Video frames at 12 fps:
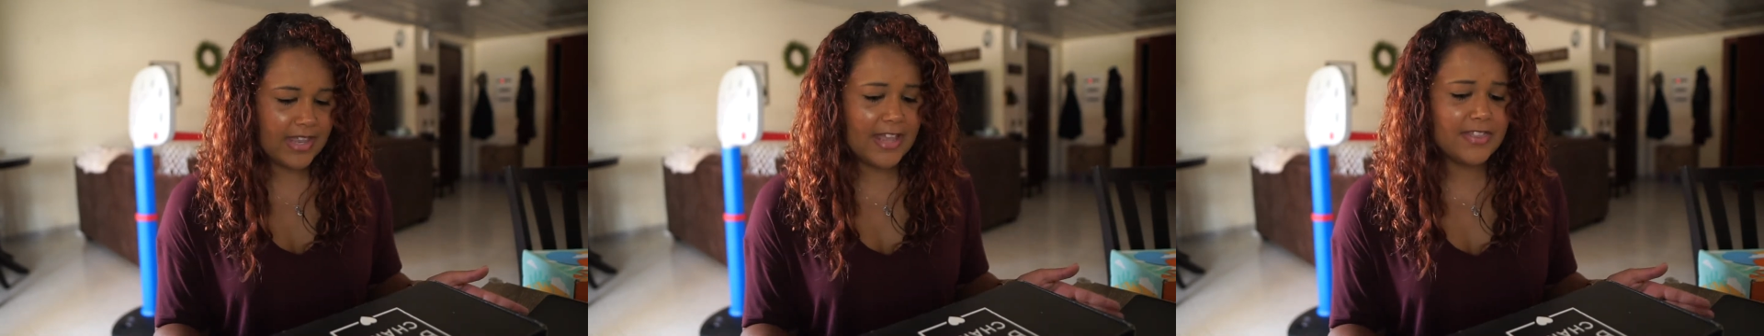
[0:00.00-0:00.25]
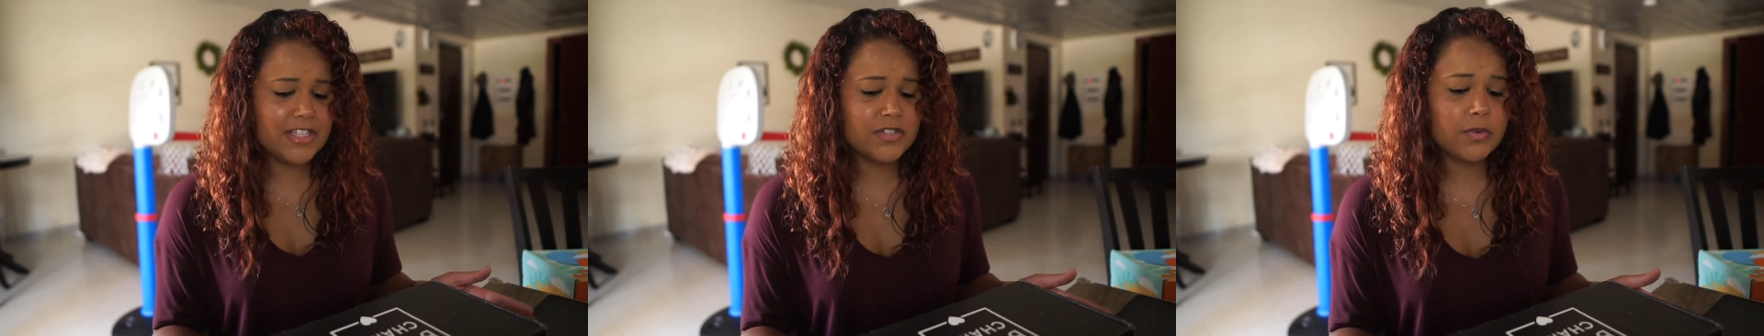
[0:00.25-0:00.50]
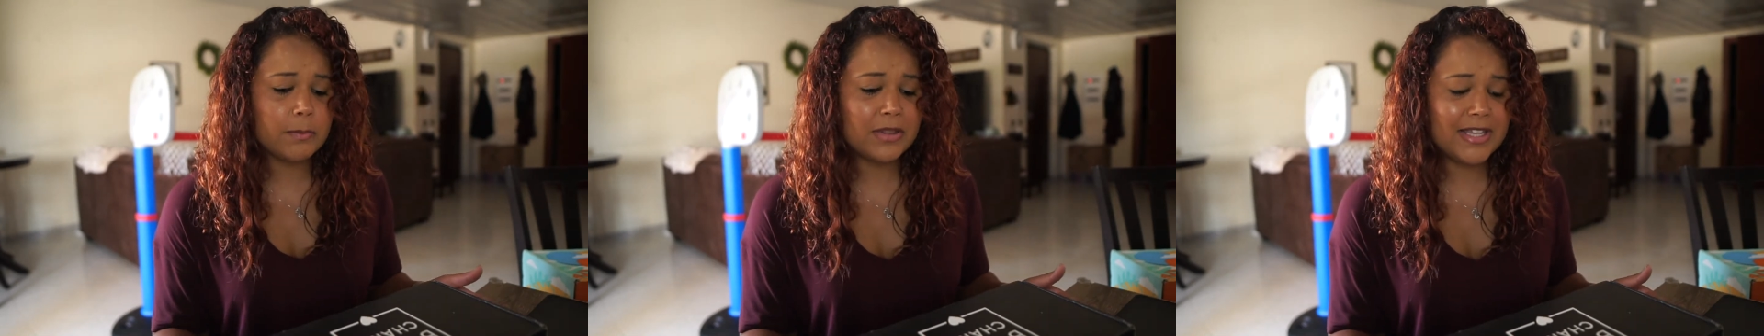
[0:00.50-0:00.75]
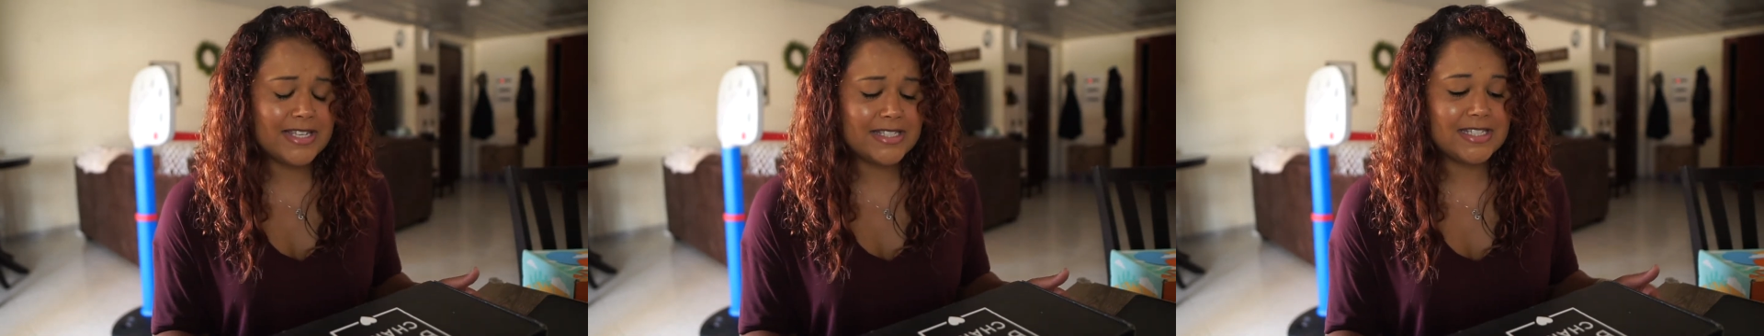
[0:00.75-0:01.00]
And this
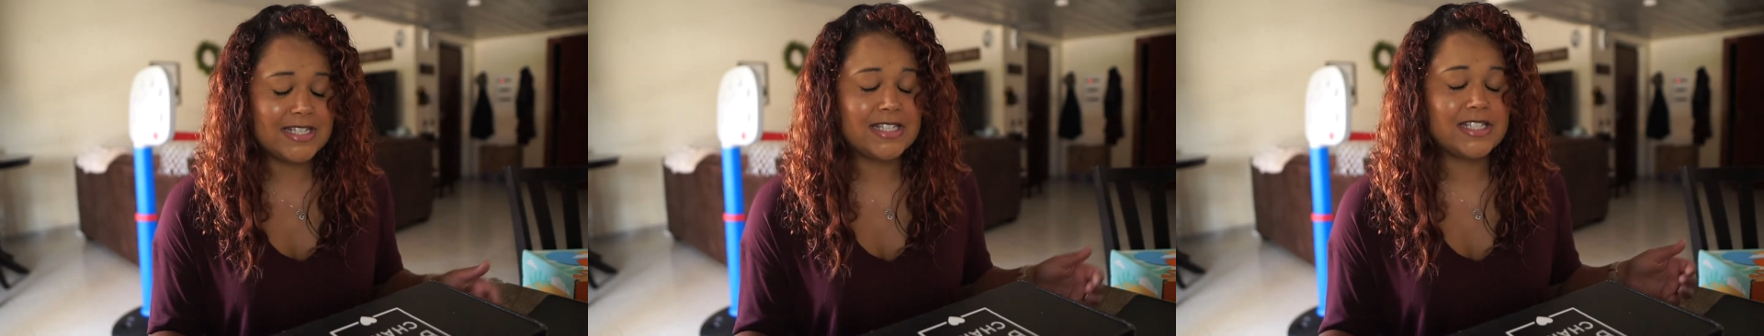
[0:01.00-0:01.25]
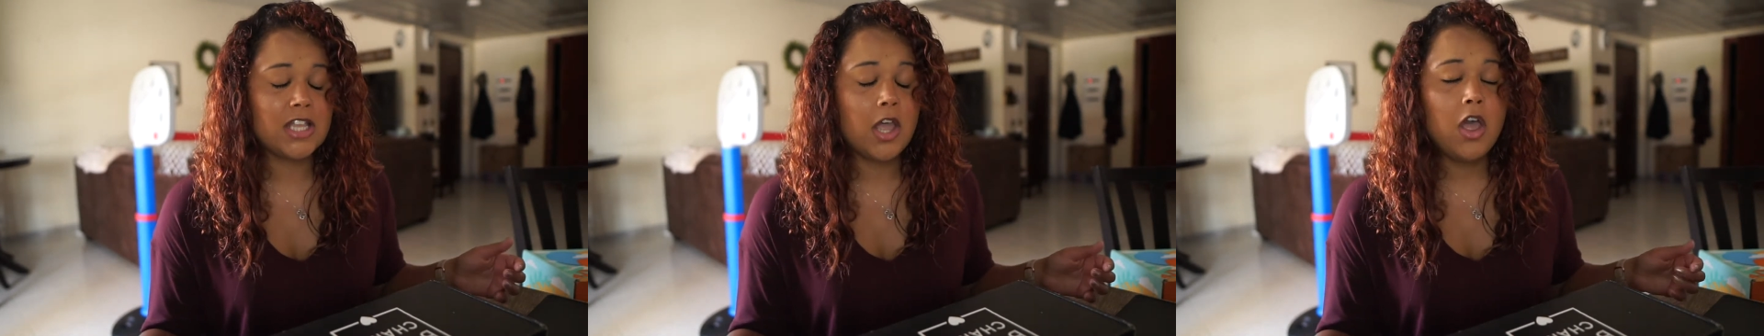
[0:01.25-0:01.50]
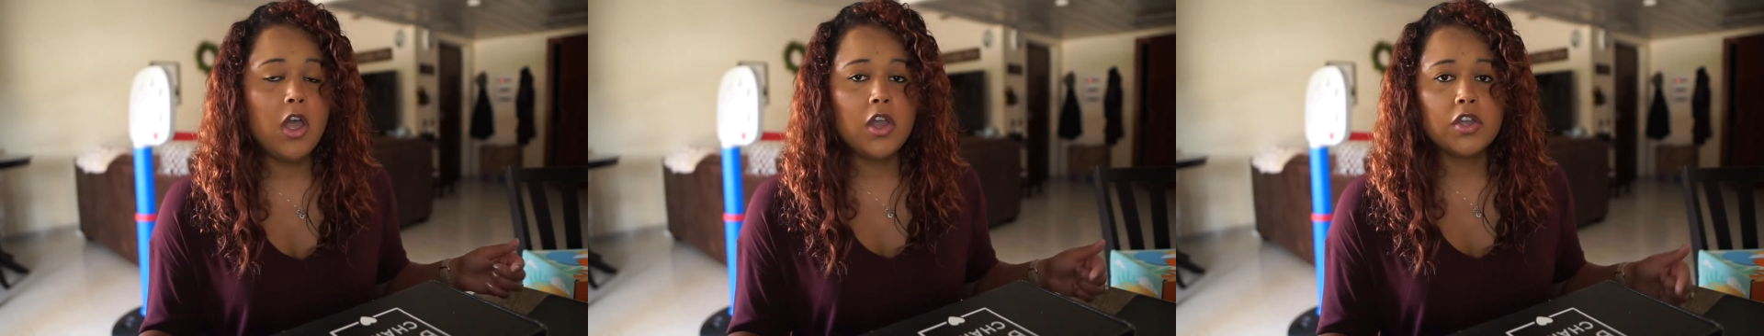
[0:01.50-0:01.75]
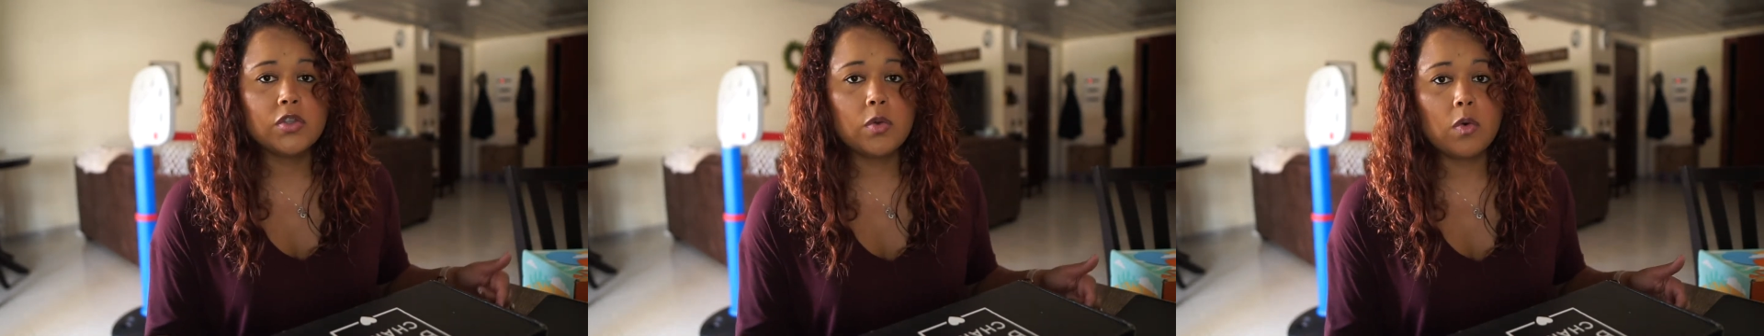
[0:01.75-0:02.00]
replaces
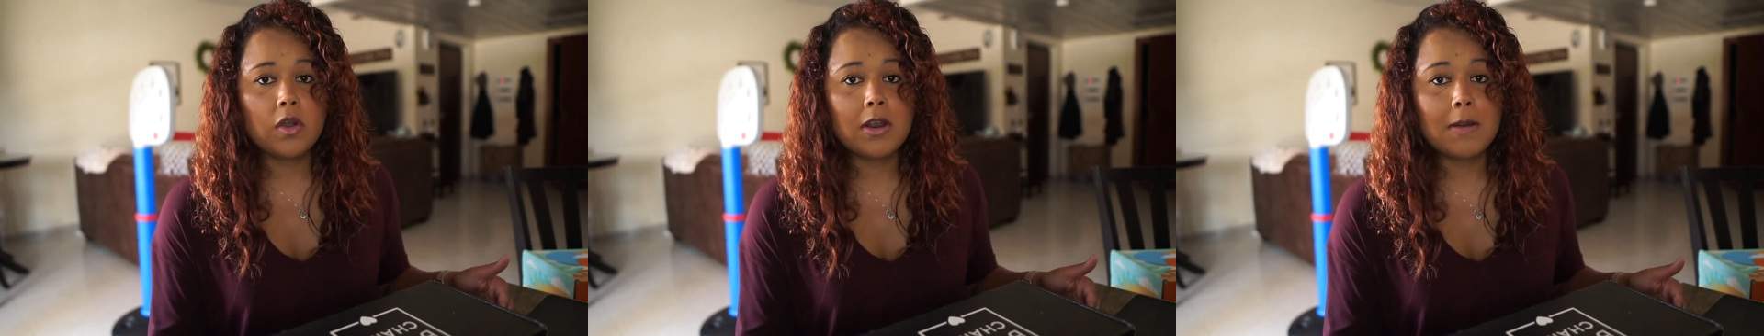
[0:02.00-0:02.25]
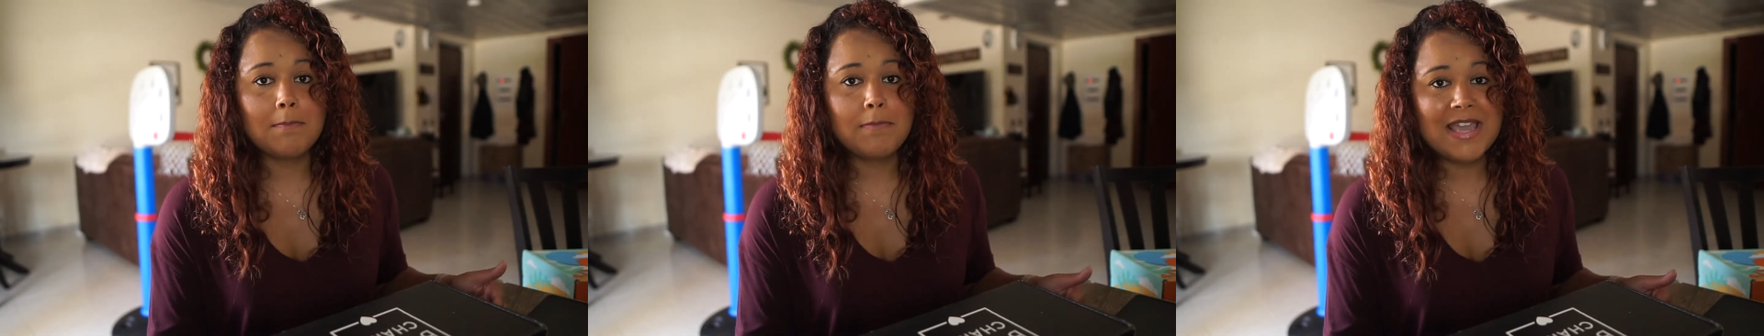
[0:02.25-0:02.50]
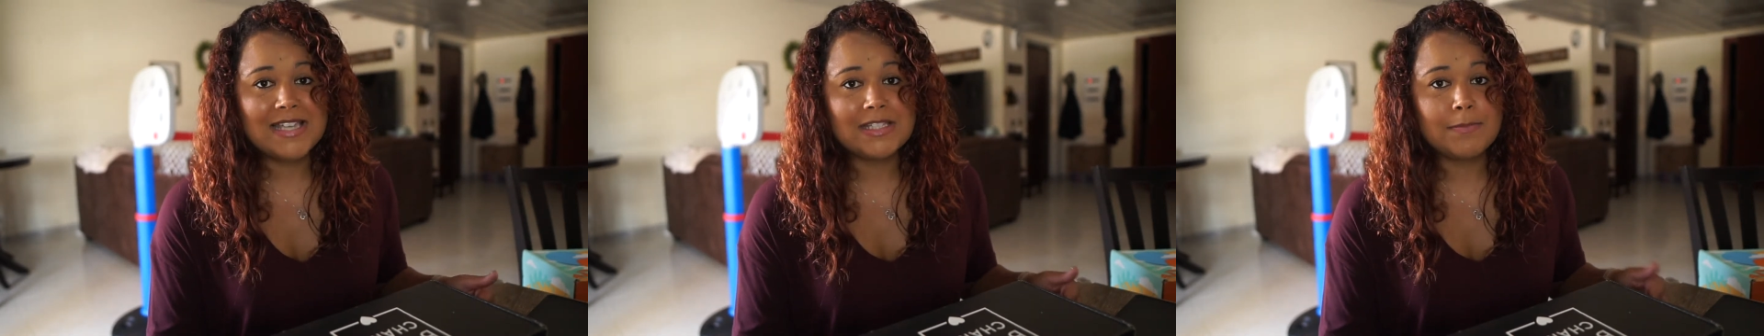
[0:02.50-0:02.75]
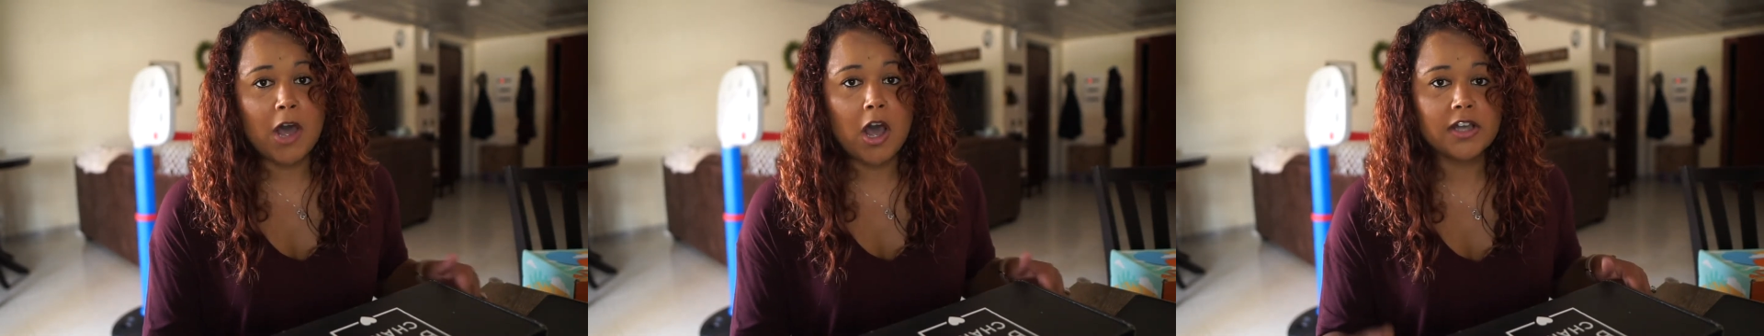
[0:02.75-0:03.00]
your base
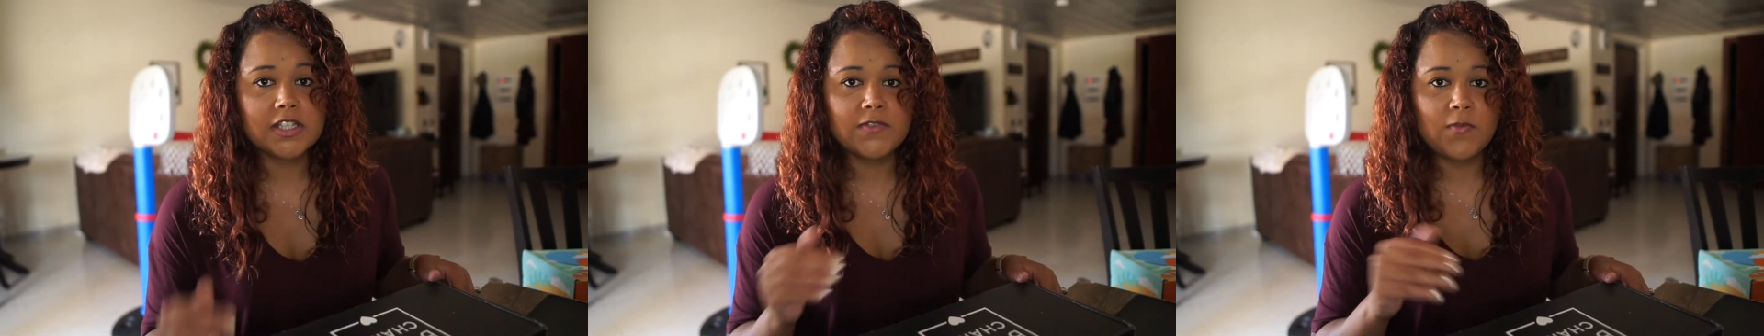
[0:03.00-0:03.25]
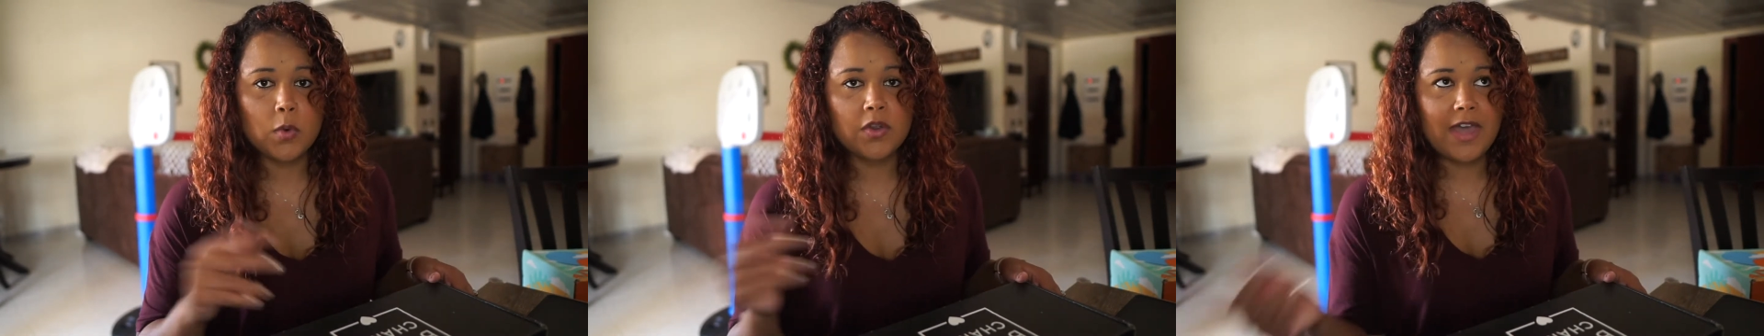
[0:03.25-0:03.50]
box for